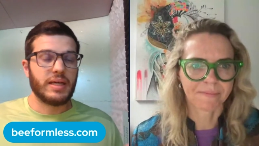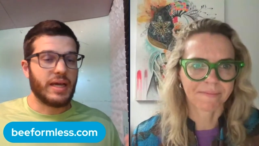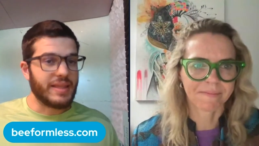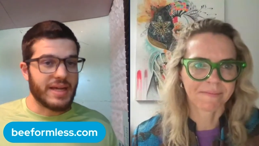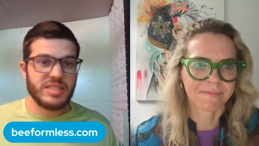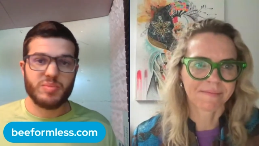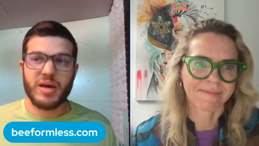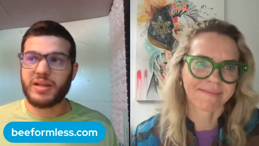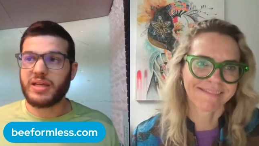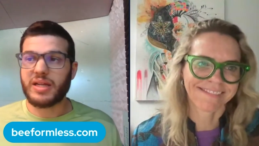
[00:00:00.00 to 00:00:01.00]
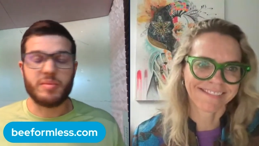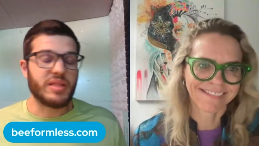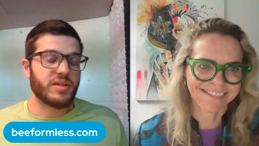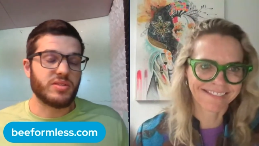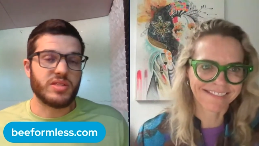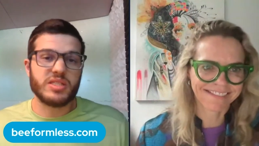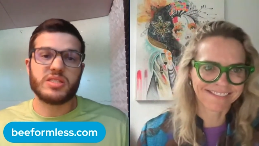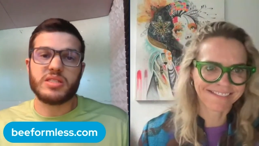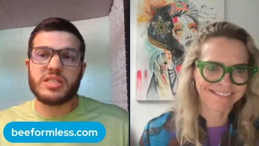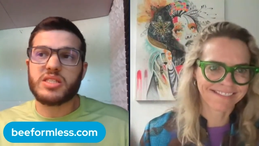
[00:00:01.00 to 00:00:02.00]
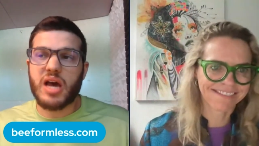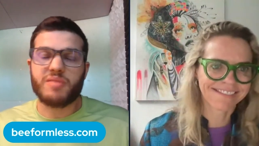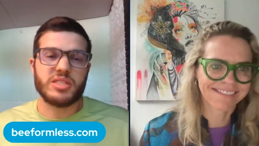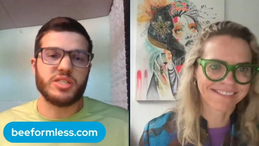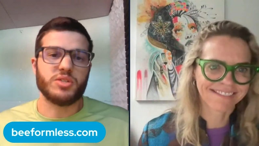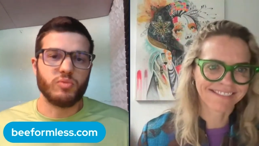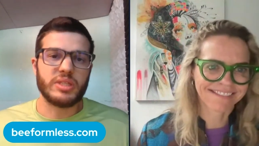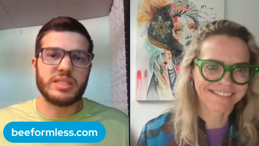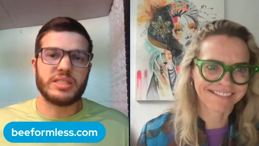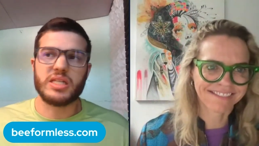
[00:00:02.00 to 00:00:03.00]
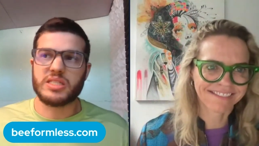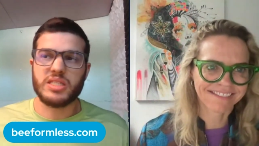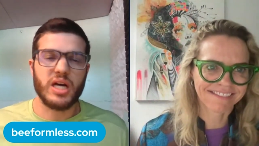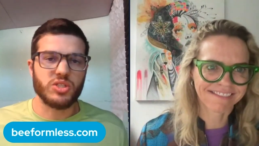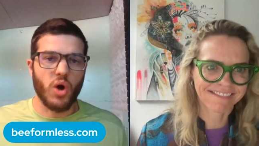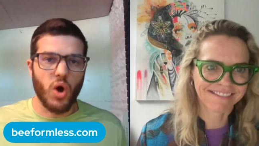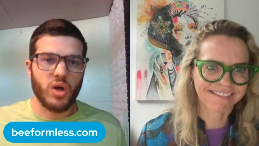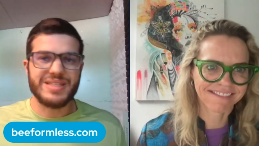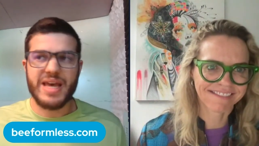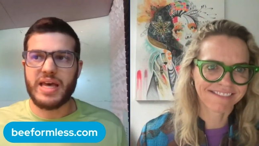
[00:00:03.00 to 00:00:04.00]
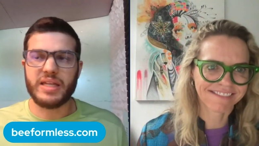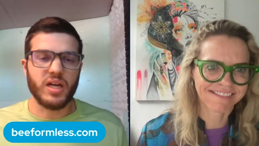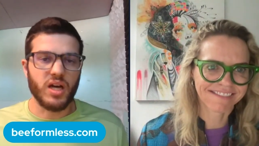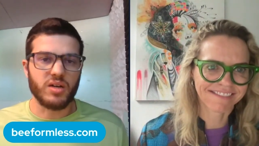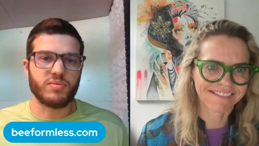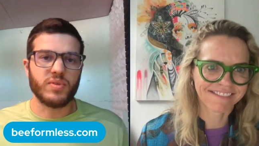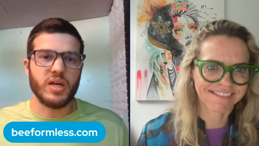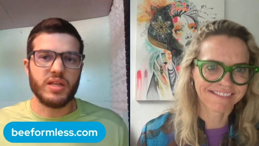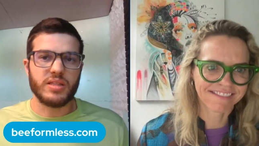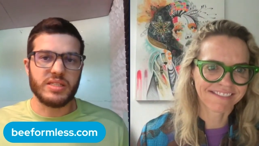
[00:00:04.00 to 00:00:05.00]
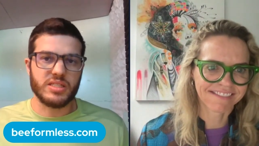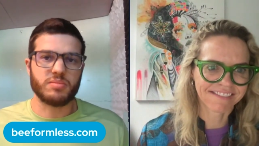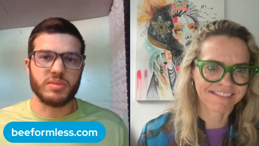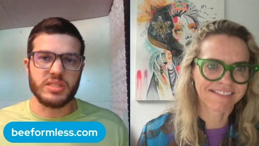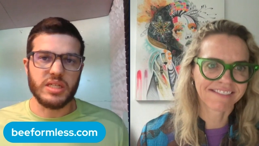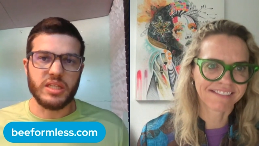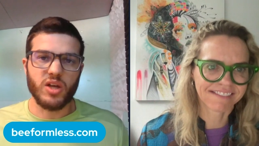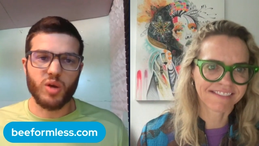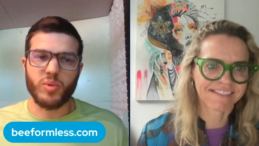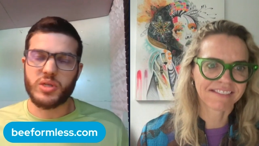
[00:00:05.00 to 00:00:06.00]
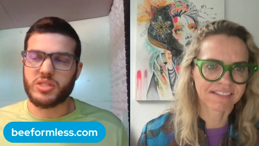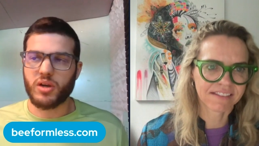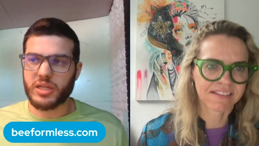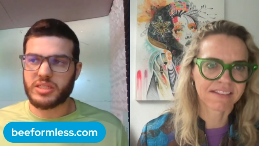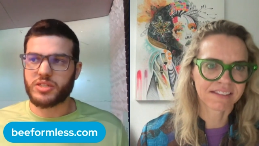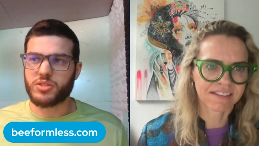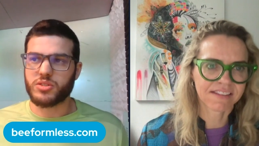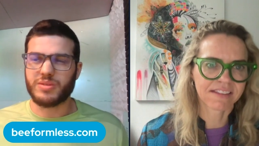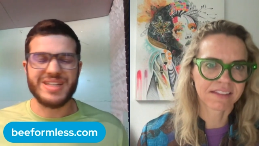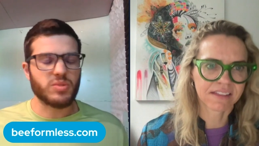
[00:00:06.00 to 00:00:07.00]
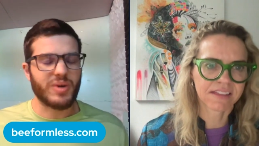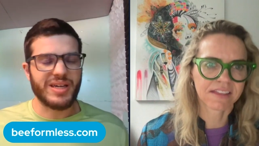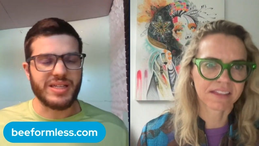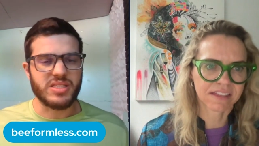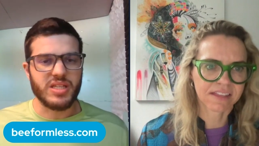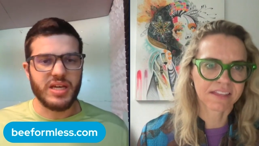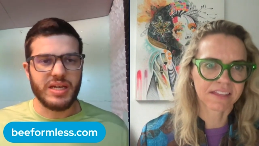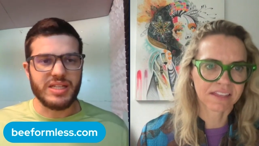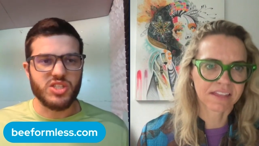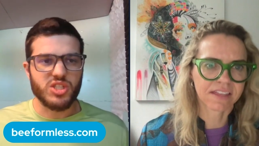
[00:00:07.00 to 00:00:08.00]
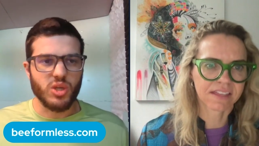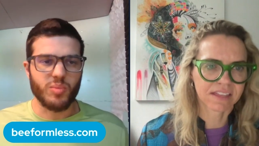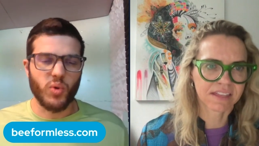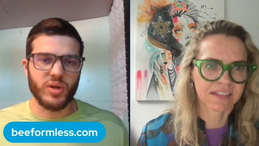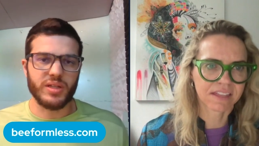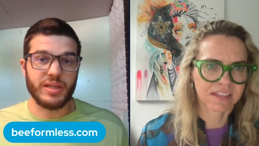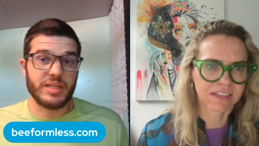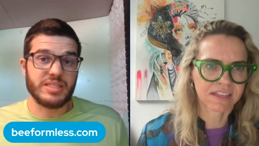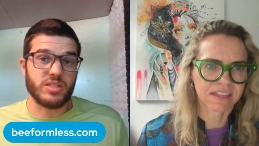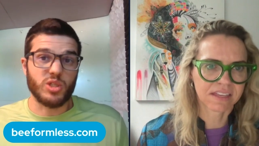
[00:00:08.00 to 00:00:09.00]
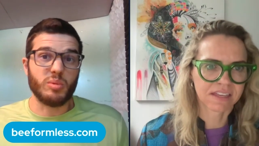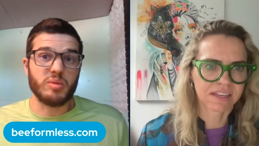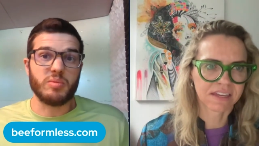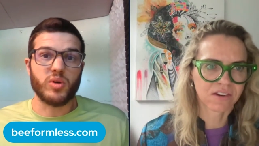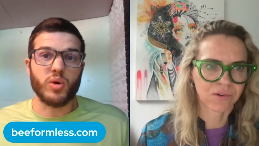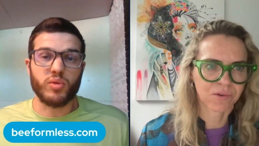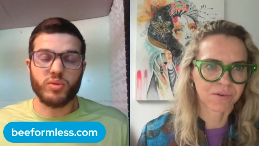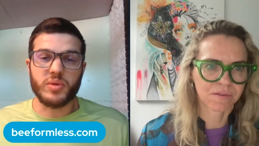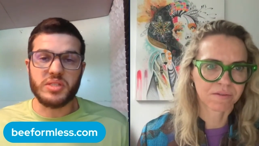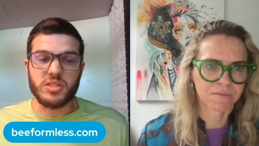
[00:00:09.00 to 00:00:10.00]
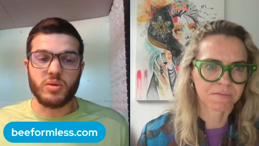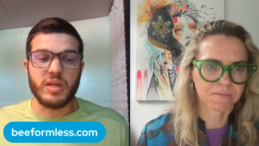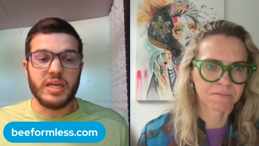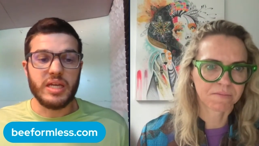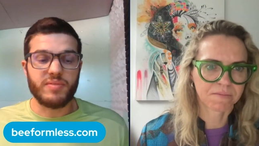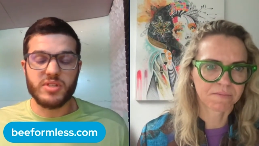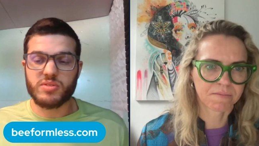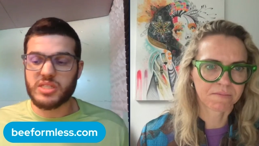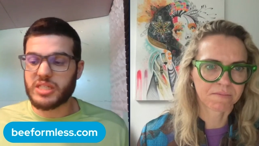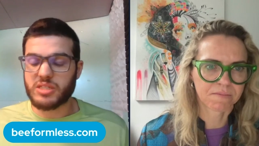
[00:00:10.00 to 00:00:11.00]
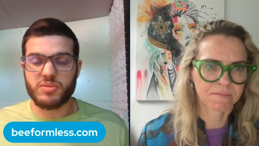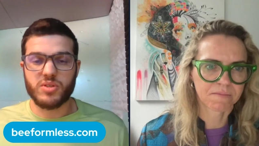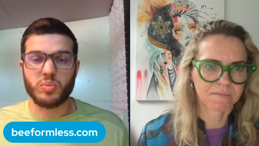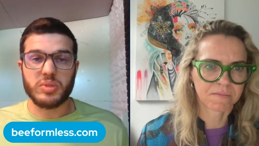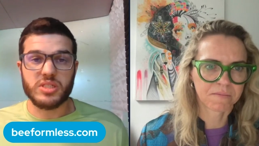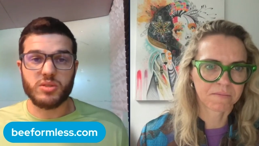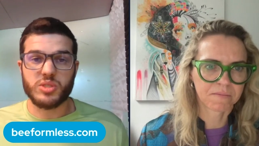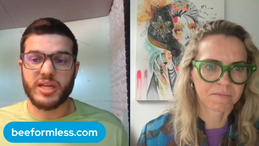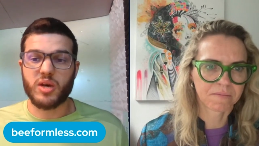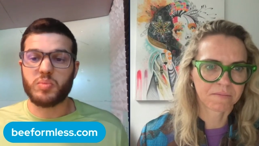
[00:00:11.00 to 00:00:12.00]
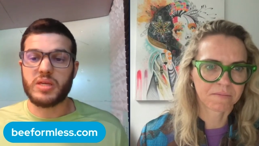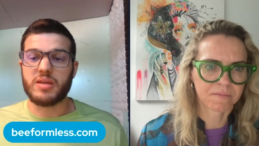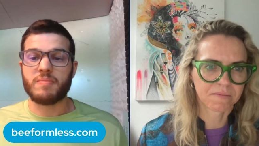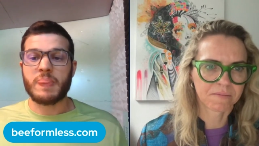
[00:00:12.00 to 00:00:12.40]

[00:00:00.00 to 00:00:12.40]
Speaker 1: And that's about it. I mean, there, this this conversation really does touch all 10 of the disciplines in the harmonious architecture. So that's why it's it's so important. And like I said, so many people go through it. So if this resonates with you, please go check out B.